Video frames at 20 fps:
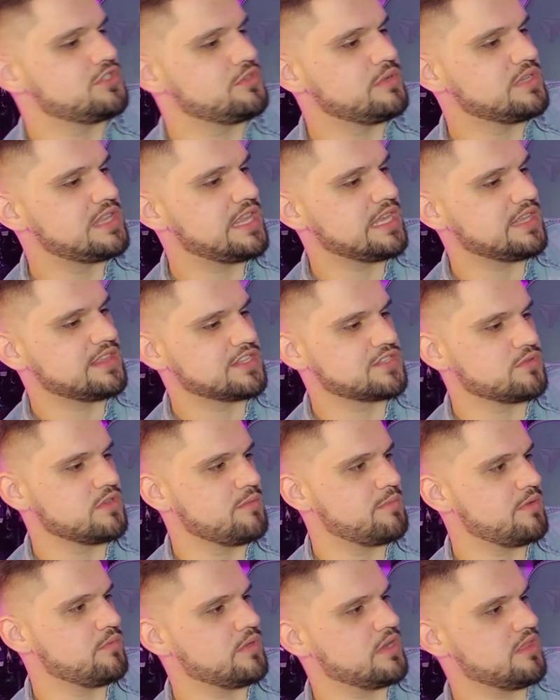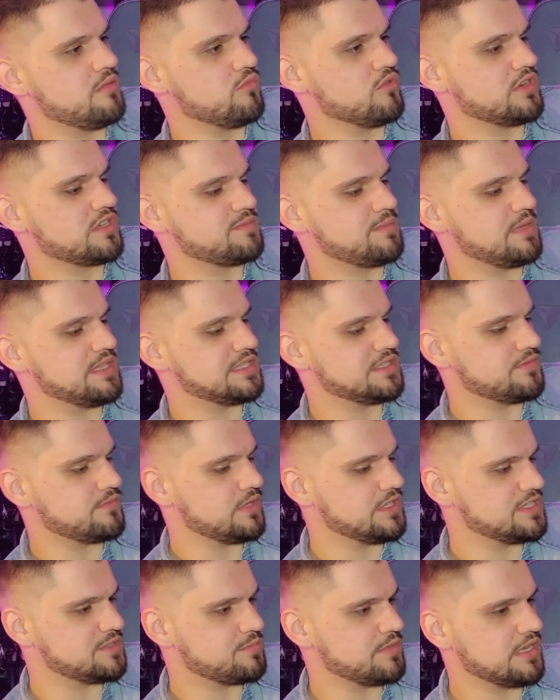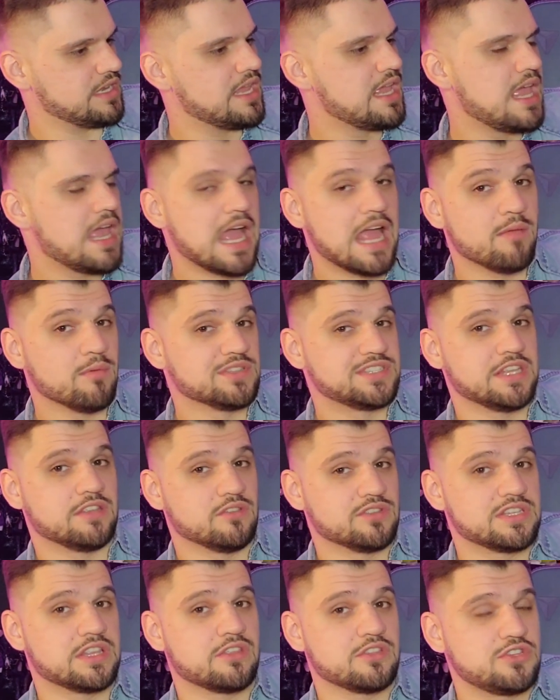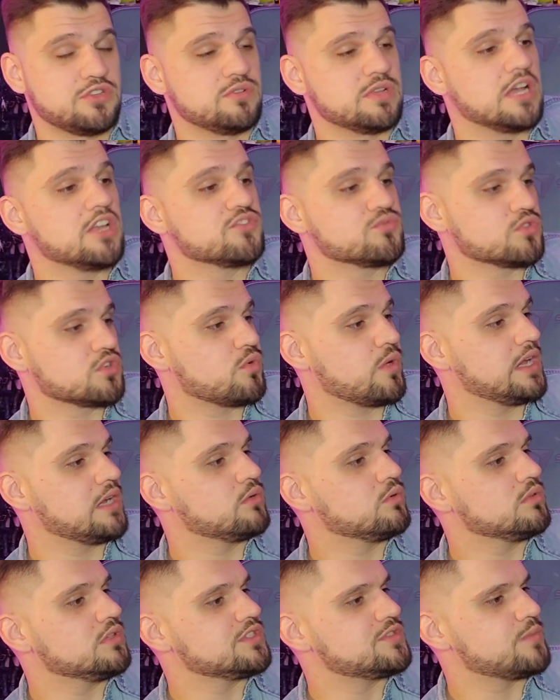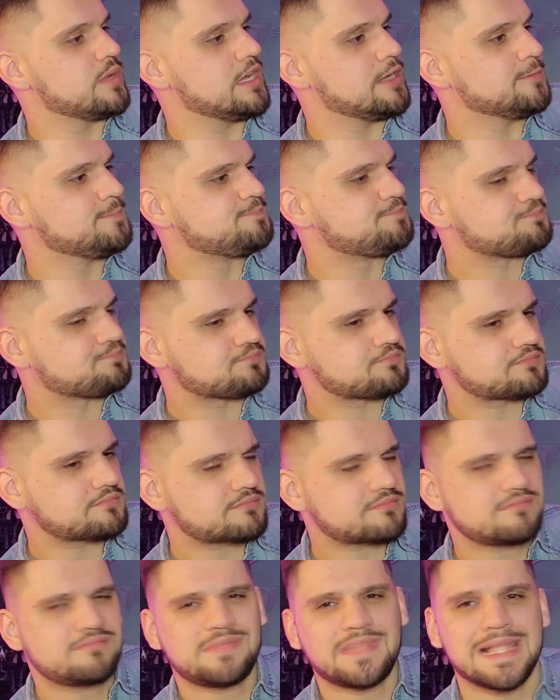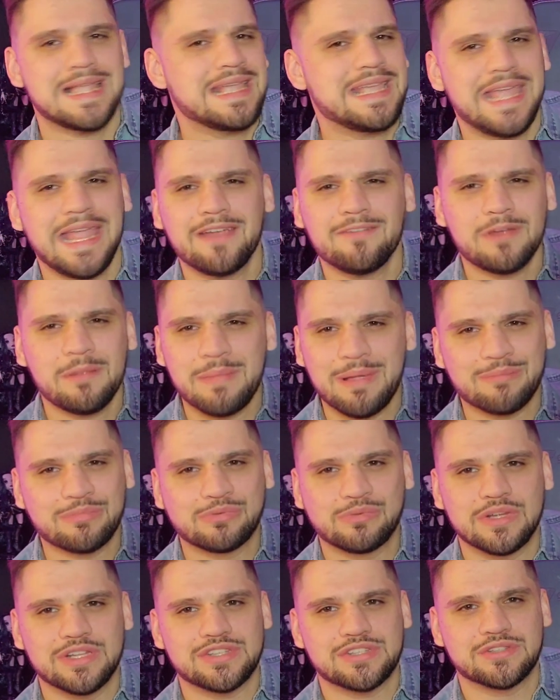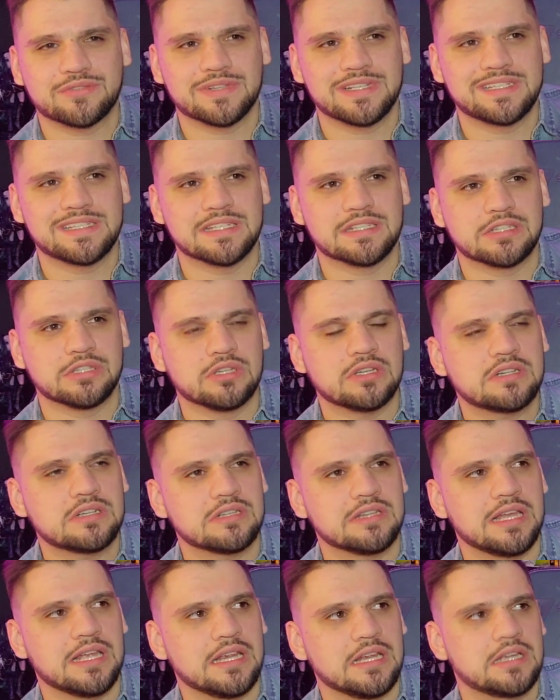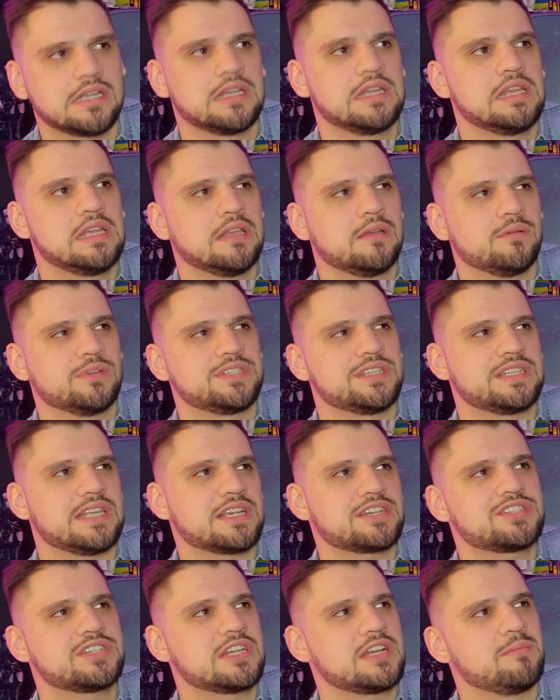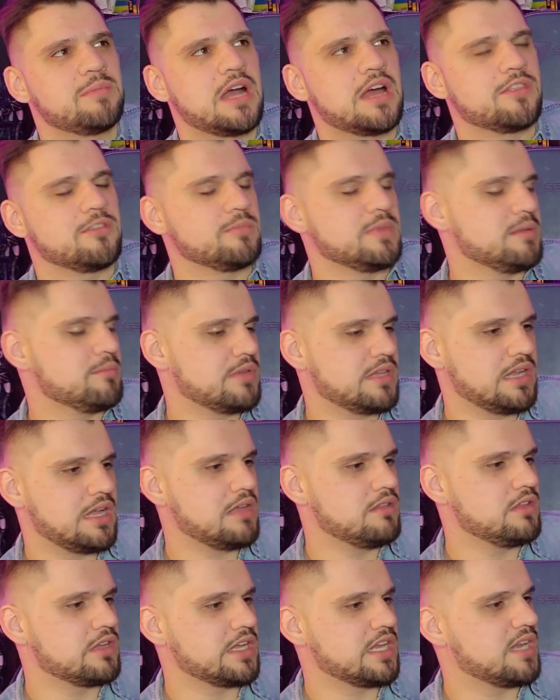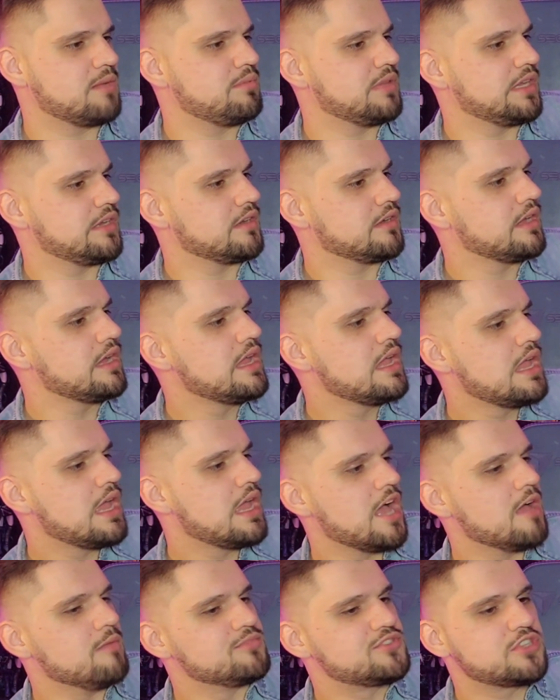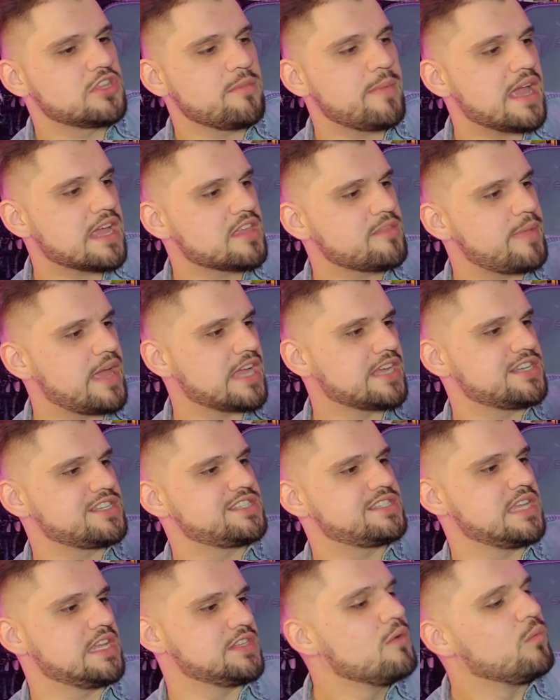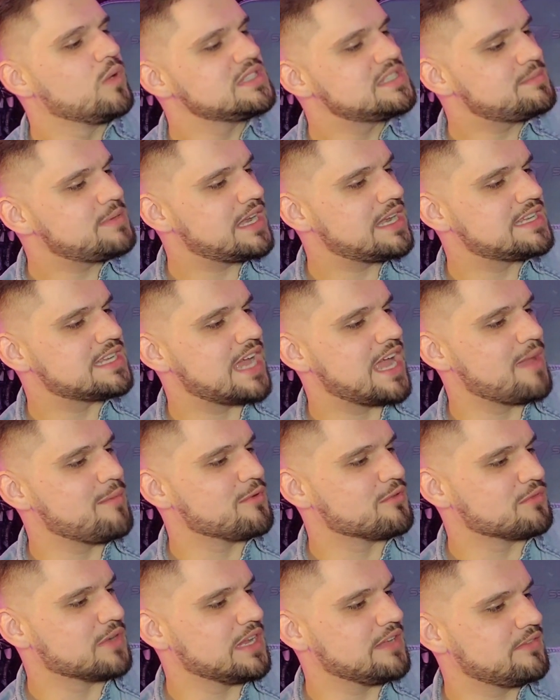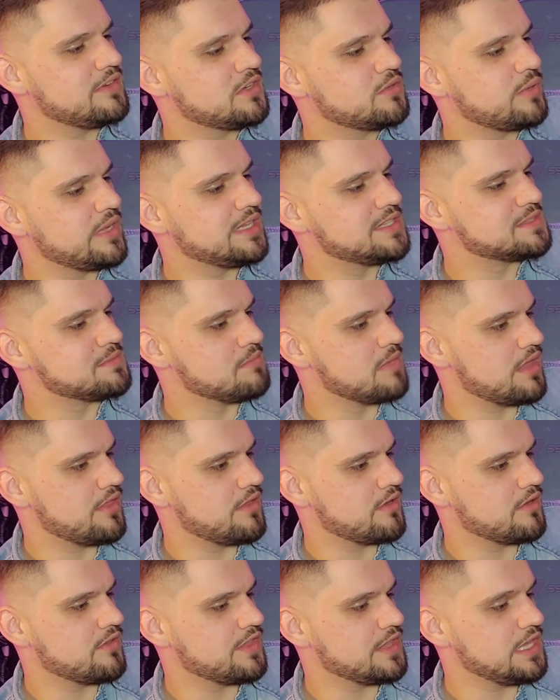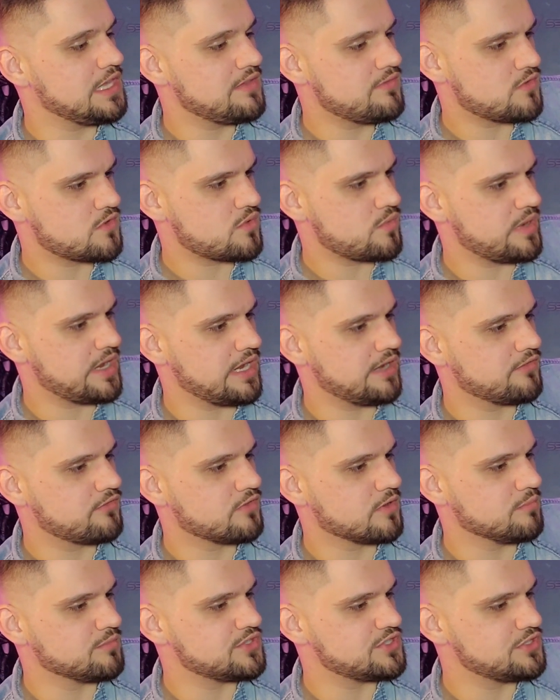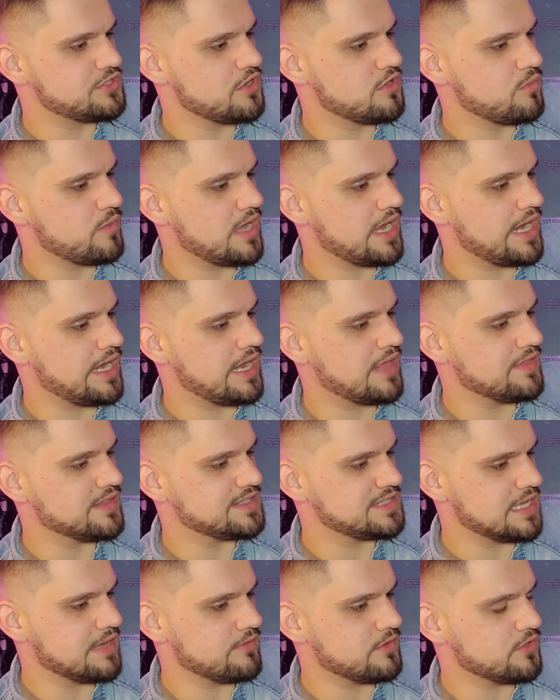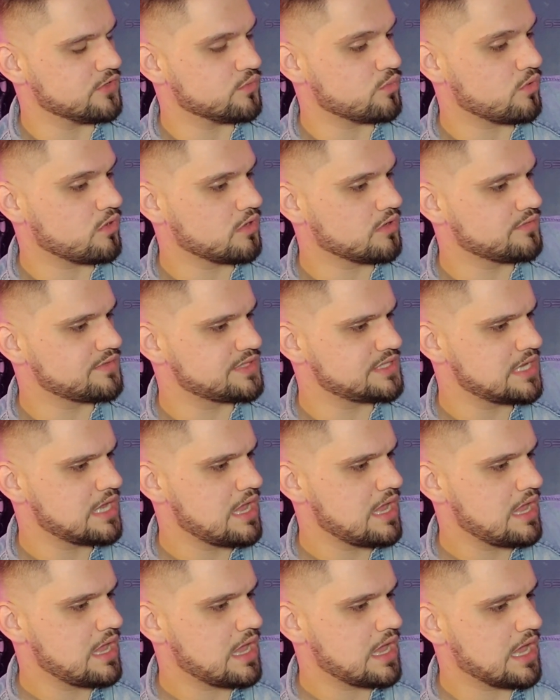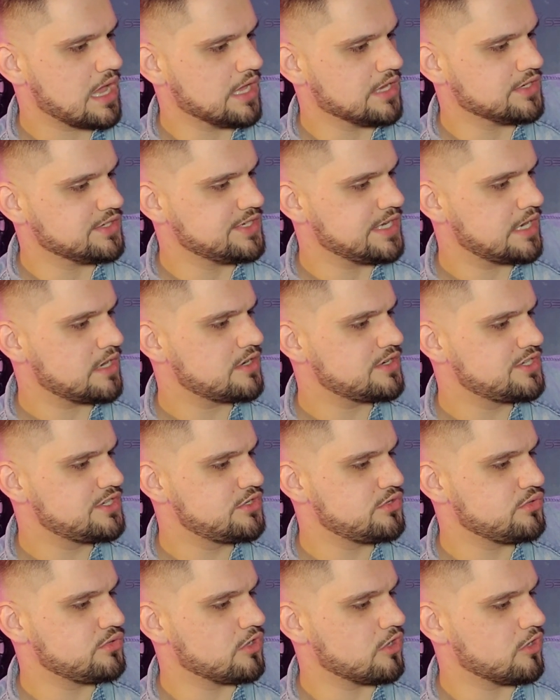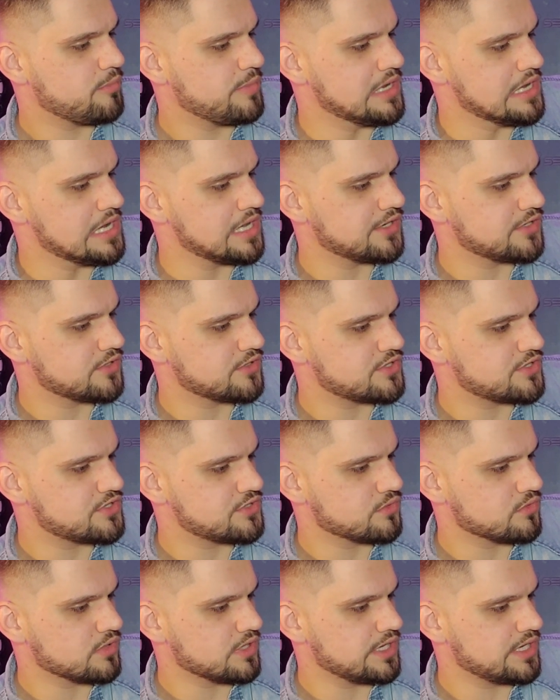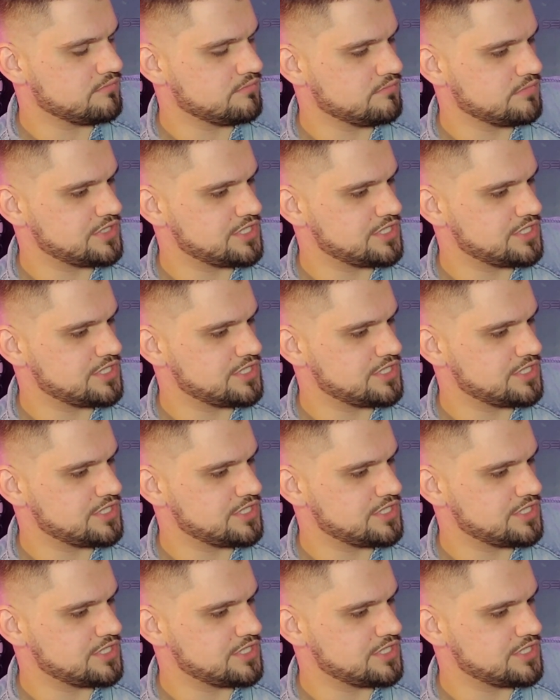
So you would think this would have been one of the more expensive ones, but I will say those other two dolls were quite cool as well. I can't remember what Cerise's looked like, which is actually going to bother me, but I'll look it up later. So the back of the package says, once upon a time, Raven Queen's mother, the evil queen from Snow White and the Seven Dwarfs, dared to go beyond her story.